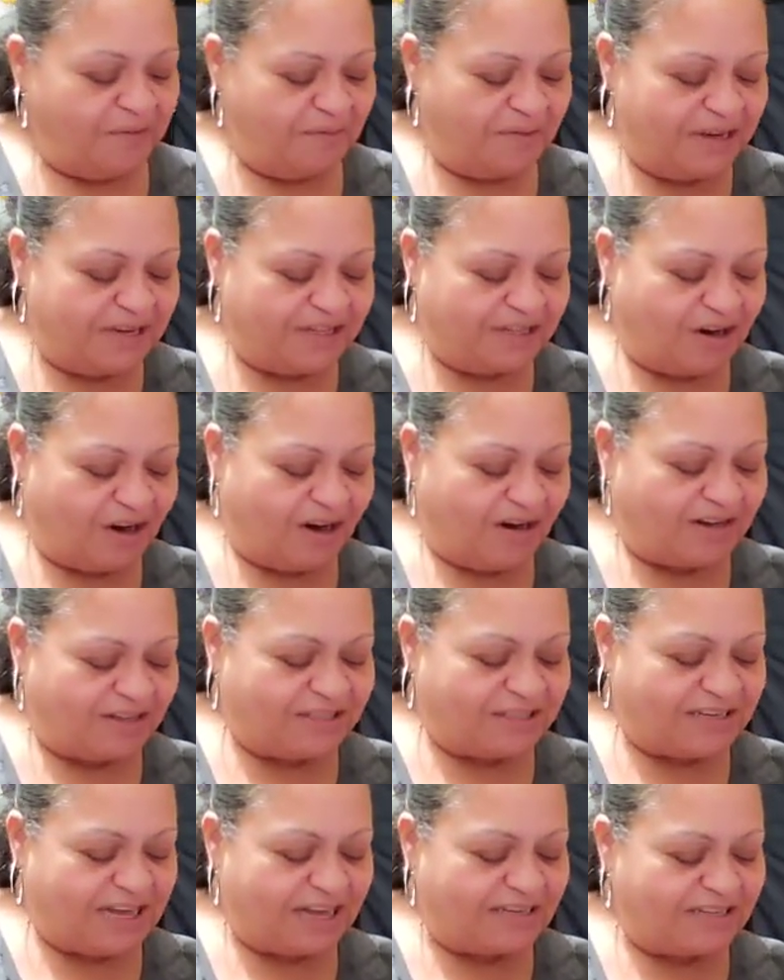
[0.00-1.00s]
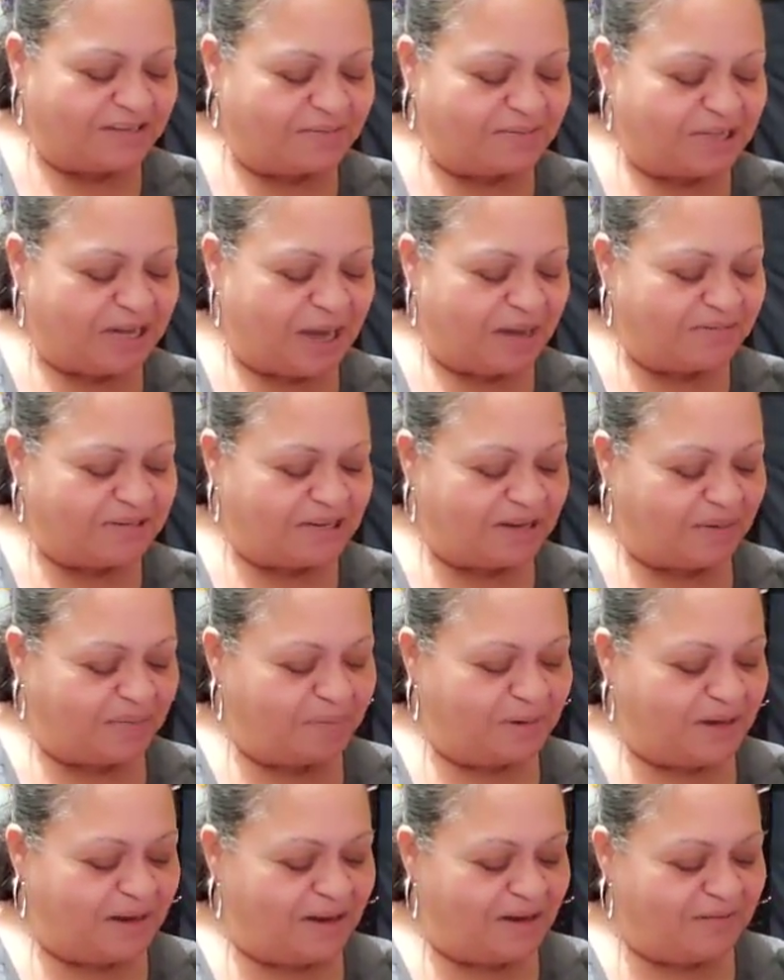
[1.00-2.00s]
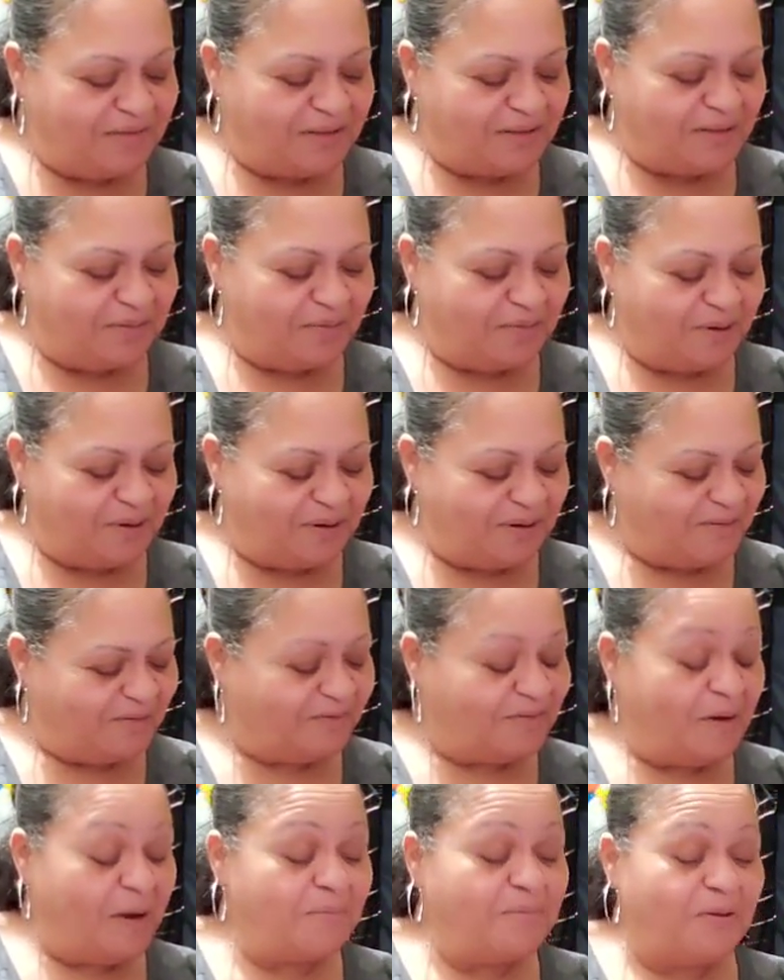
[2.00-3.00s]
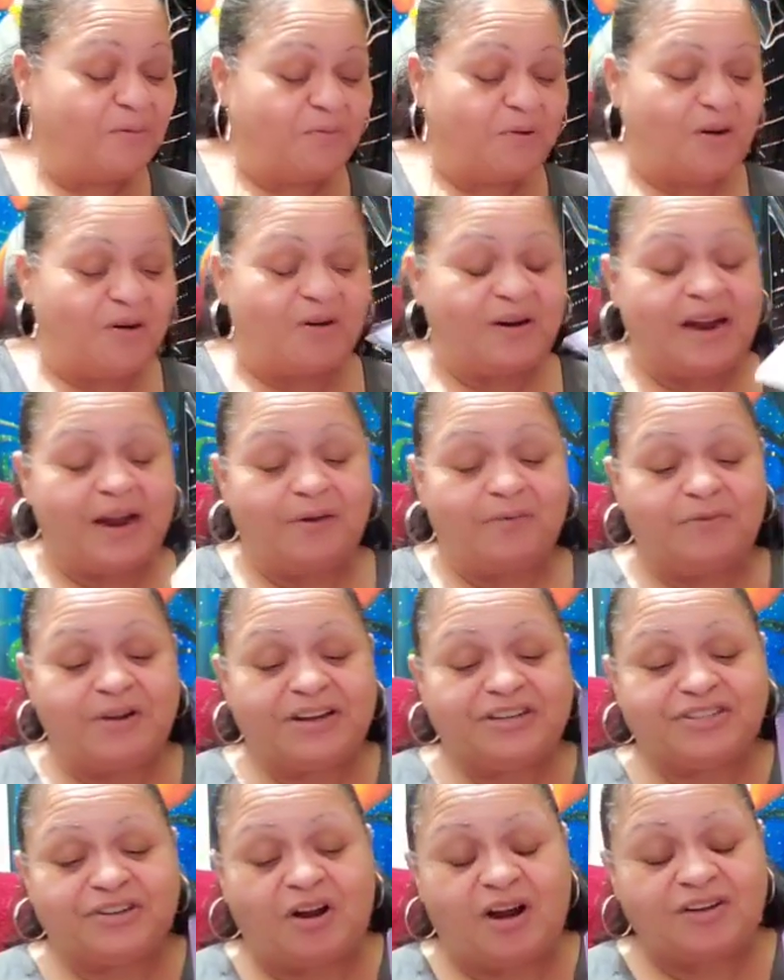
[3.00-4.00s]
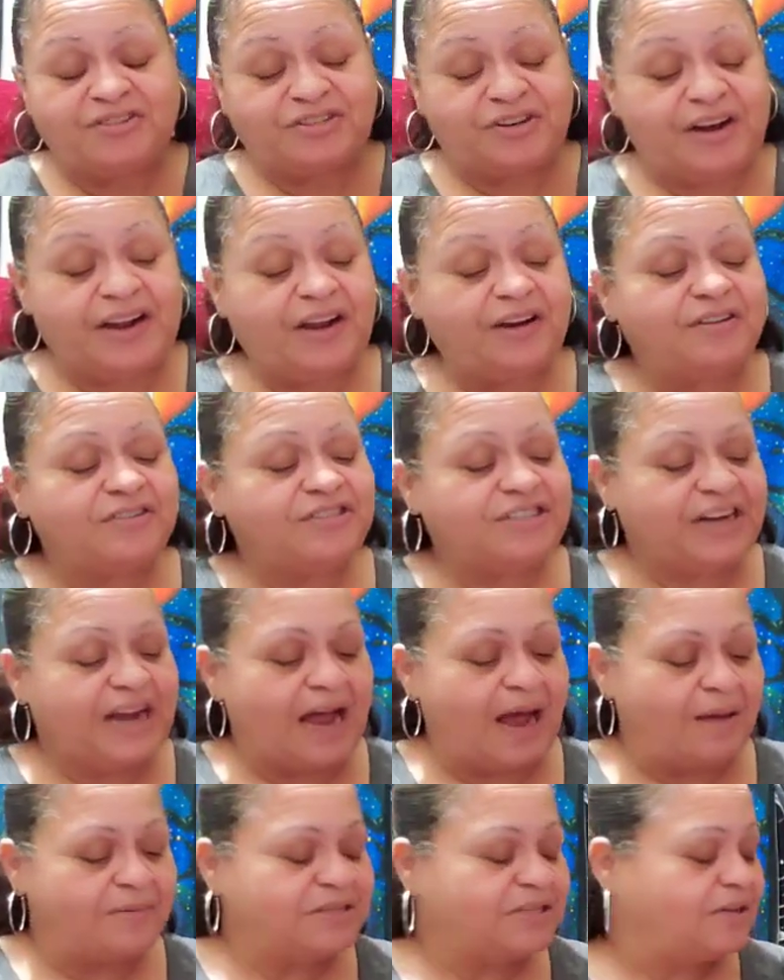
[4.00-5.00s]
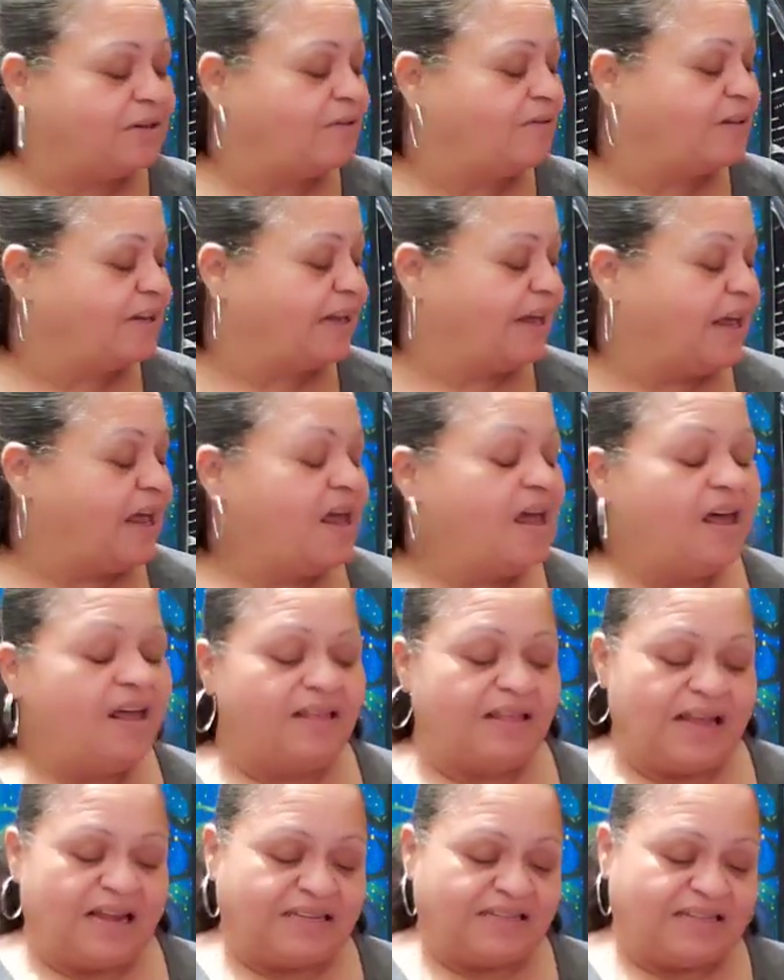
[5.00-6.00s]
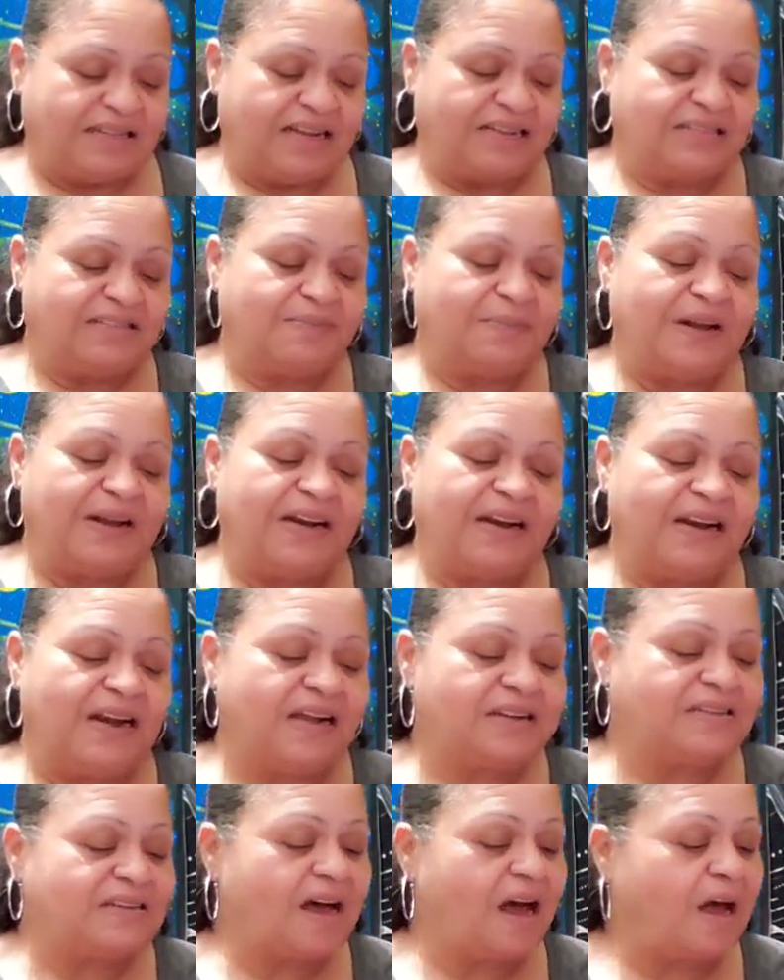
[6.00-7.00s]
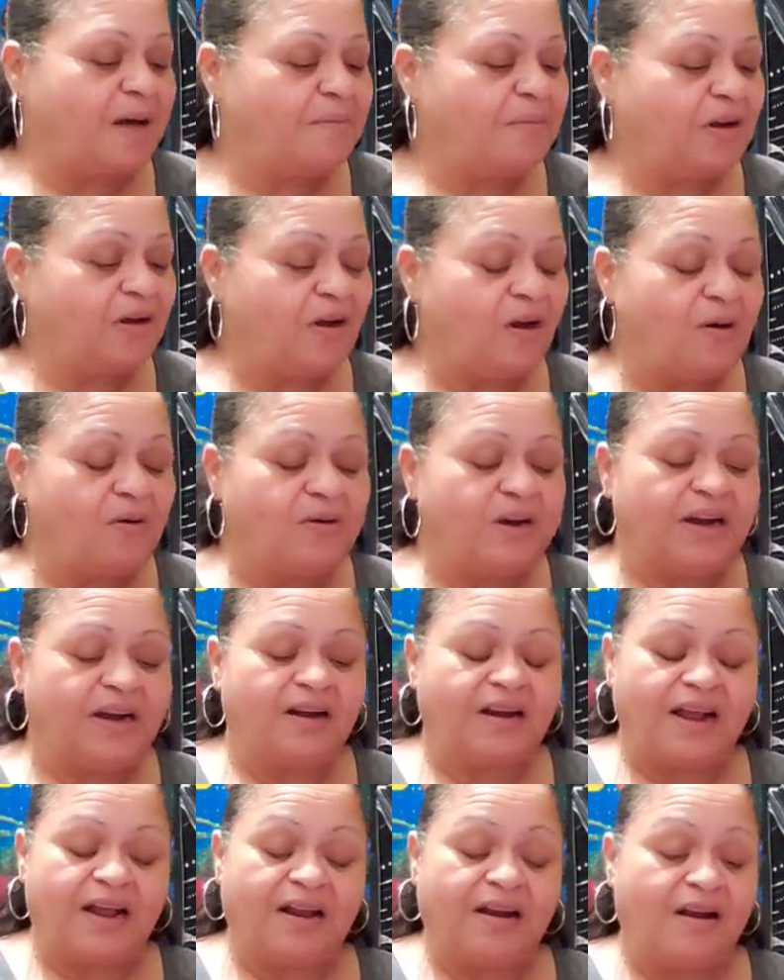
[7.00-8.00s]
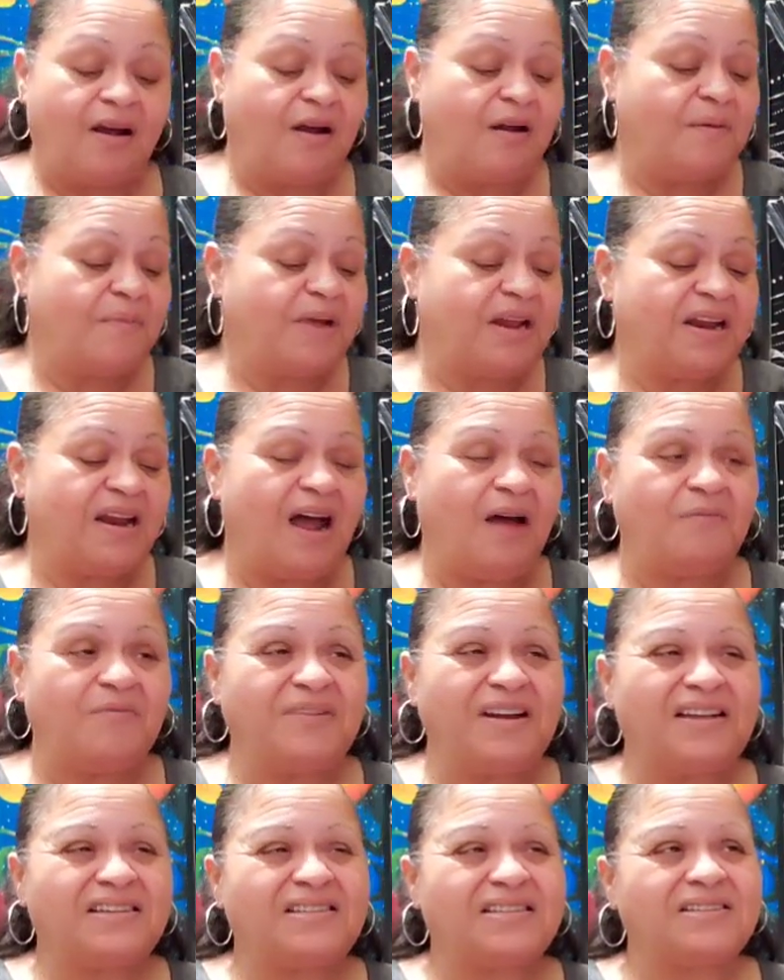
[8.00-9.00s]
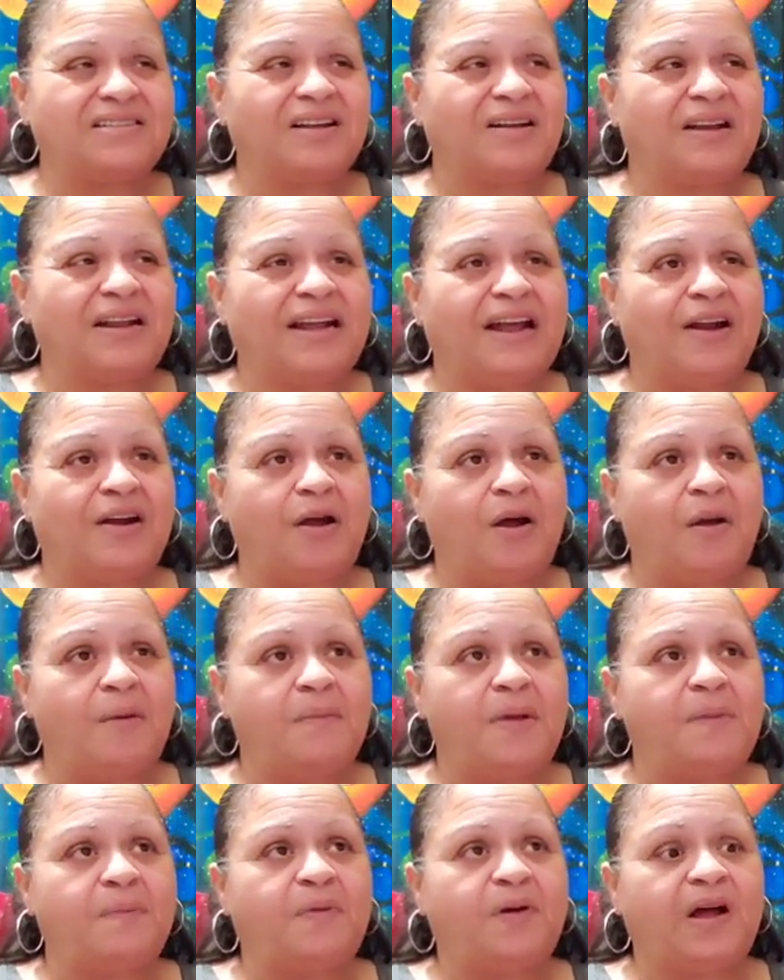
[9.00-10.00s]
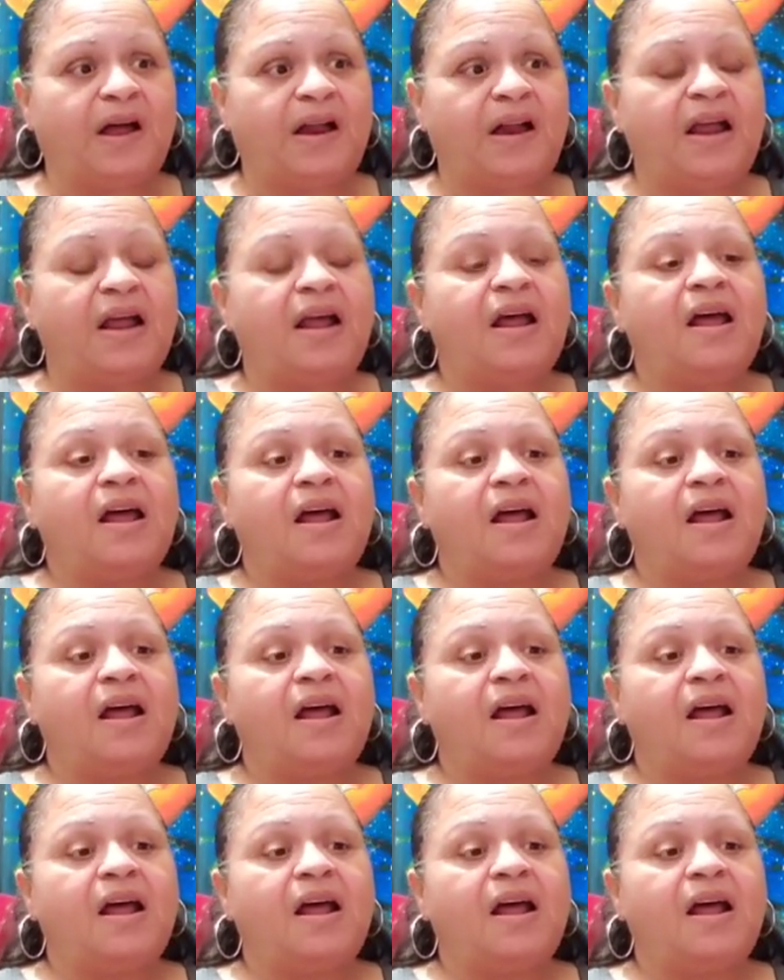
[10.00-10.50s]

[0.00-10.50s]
Recharge. Take some time to unplug for the world from the world and recharge your energy. Absolutely. That's that spending that time alone in, in hermit. Not necessarily in hermit, but